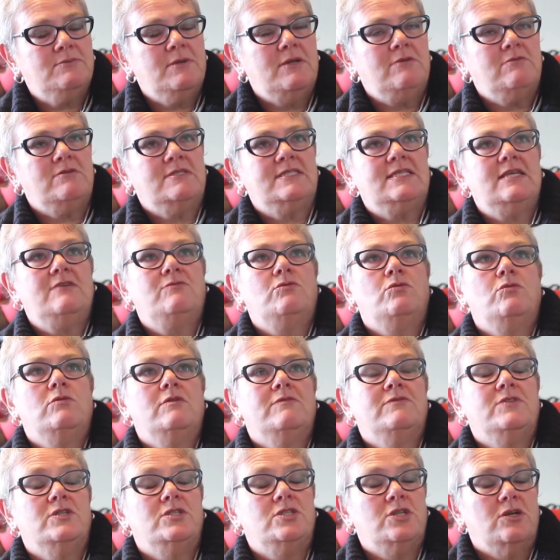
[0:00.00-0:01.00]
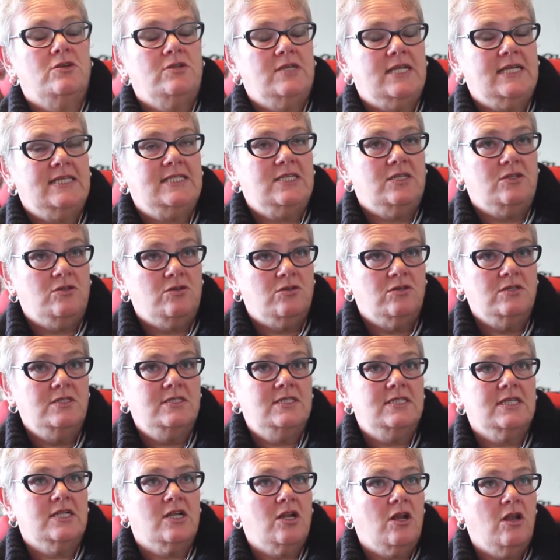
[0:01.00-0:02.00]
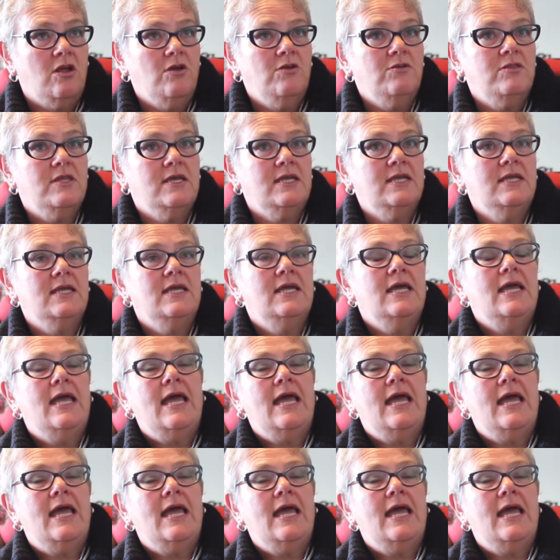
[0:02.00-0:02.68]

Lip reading: we receive all of the donated goods and clothing,